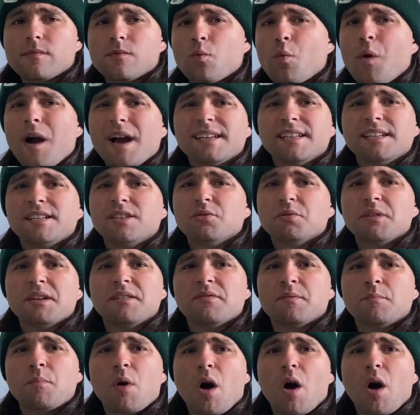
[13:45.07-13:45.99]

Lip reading: Why did you even